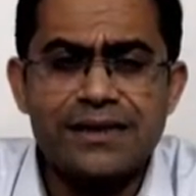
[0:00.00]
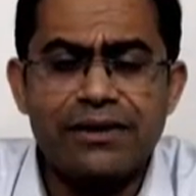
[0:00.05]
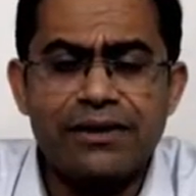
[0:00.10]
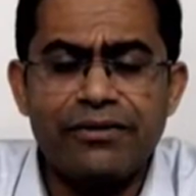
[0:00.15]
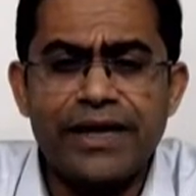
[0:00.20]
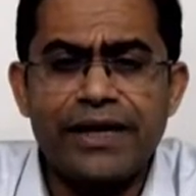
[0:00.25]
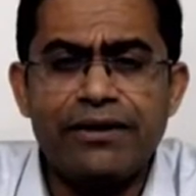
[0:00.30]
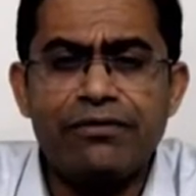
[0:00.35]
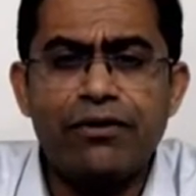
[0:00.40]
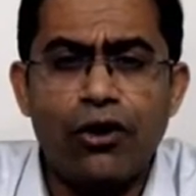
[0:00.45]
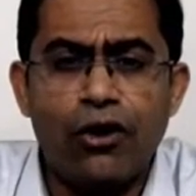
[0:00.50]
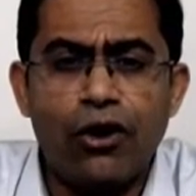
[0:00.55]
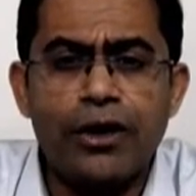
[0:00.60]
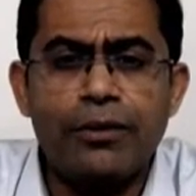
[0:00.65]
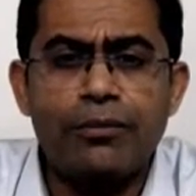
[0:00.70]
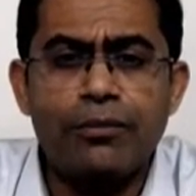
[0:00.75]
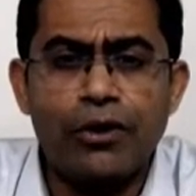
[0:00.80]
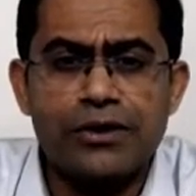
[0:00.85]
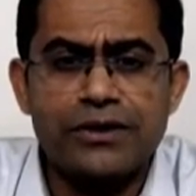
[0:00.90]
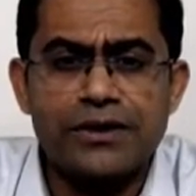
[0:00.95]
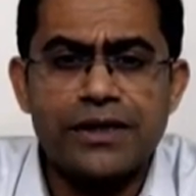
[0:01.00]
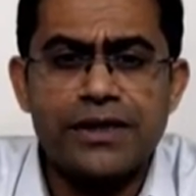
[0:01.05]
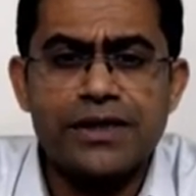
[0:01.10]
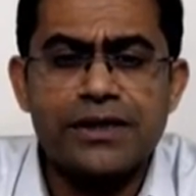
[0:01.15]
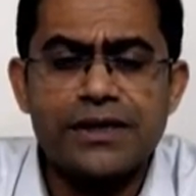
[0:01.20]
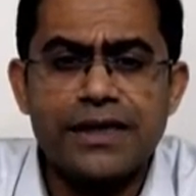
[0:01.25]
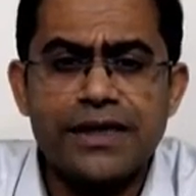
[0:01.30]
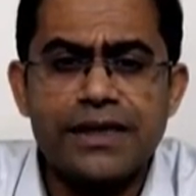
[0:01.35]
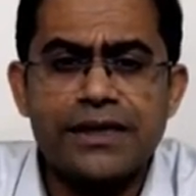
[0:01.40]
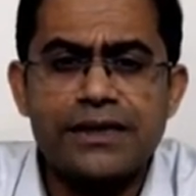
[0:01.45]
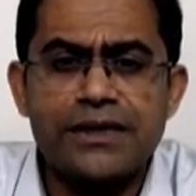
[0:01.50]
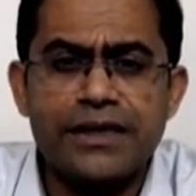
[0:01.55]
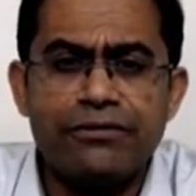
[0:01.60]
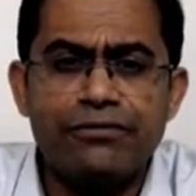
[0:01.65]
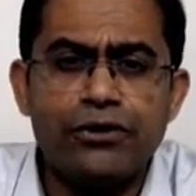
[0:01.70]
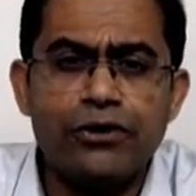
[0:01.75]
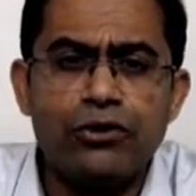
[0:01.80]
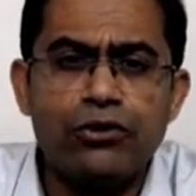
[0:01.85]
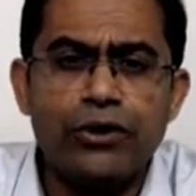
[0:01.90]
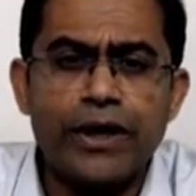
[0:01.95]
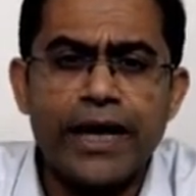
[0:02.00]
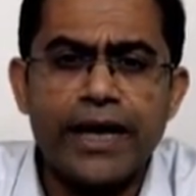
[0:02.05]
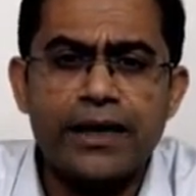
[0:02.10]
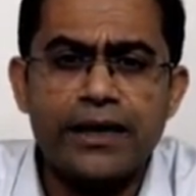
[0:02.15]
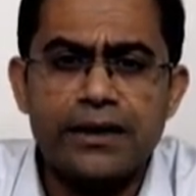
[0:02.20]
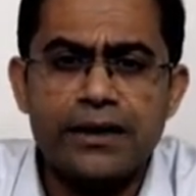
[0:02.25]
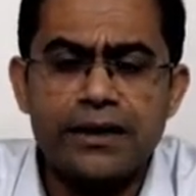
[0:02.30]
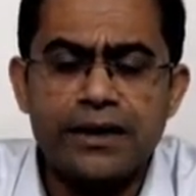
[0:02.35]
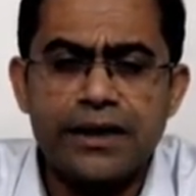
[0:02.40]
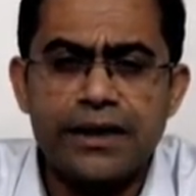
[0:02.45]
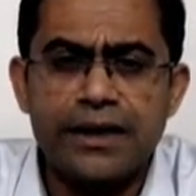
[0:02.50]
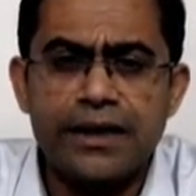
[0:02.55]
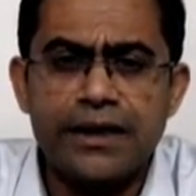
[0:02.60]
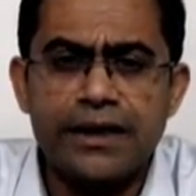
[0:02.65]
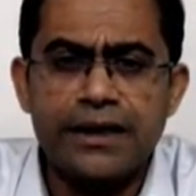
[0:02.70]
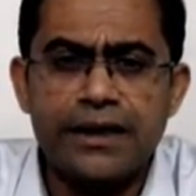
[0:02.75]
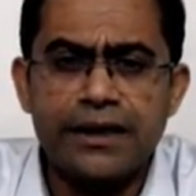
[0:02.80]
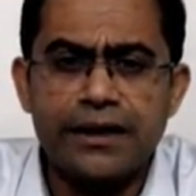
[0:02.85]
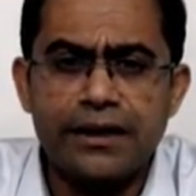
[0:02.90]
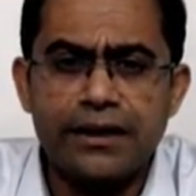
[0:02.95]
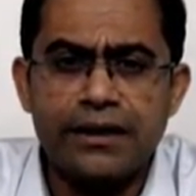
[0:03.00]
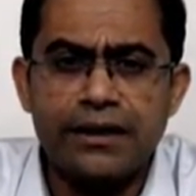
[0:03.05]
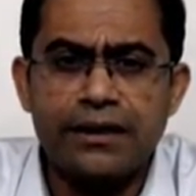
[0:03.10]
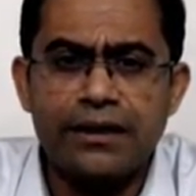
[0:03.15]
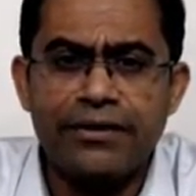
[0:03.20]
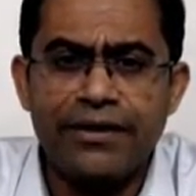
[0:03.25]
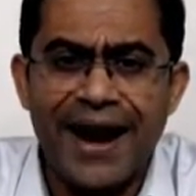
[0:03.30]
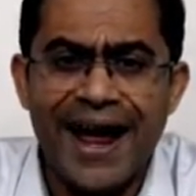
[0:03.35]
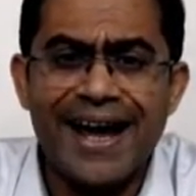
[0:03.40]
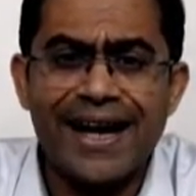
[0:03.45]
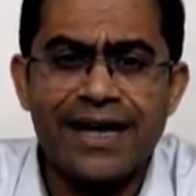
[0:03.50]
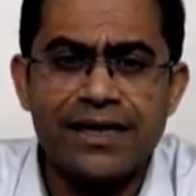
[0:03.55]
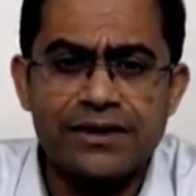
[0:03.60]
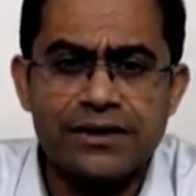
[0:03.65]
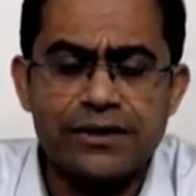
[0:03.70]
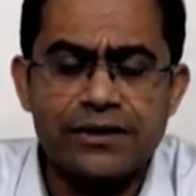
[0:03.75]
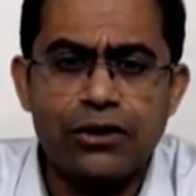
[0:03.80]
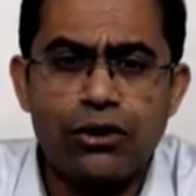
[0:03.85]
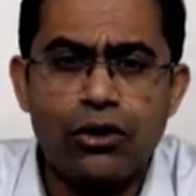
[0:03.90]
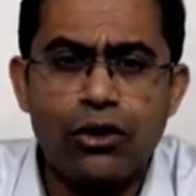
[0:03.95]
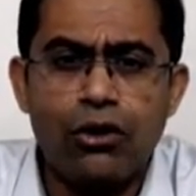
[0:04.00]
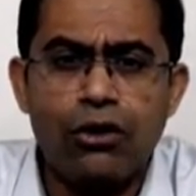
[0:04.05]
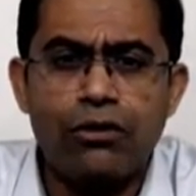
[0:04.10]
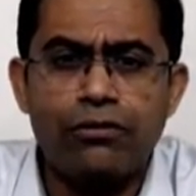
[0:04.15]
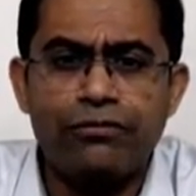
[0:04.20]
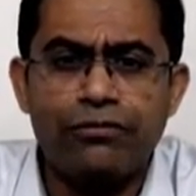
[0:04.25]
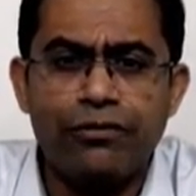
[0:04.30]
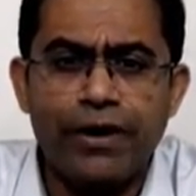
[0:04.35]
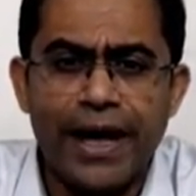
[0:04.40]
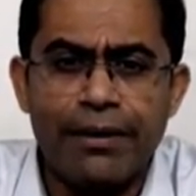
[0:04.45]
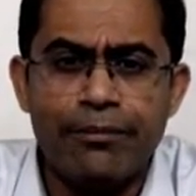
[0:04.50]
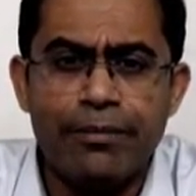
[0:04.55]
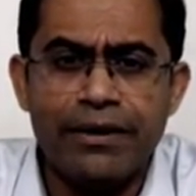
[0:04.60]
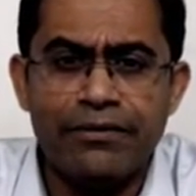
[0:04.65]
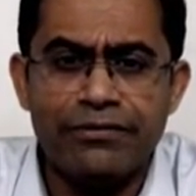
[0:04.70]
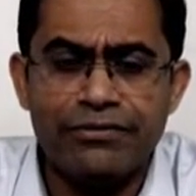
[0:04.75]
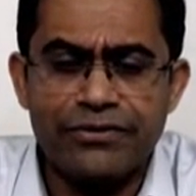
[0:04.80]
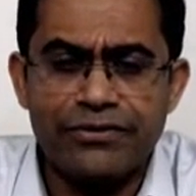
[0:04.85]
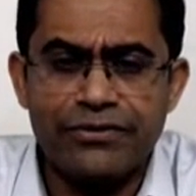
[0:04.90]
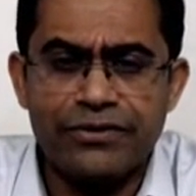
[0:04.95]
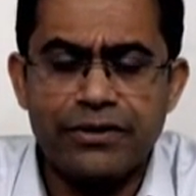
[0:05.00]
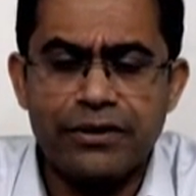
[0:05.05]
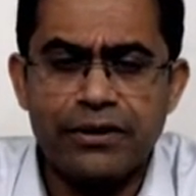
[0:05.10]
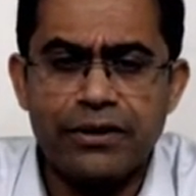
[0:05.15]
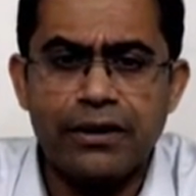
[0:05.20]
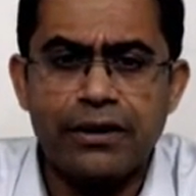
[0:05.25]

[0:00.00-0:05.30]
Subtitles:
is a very flawed process is if you look at the ranks of MFs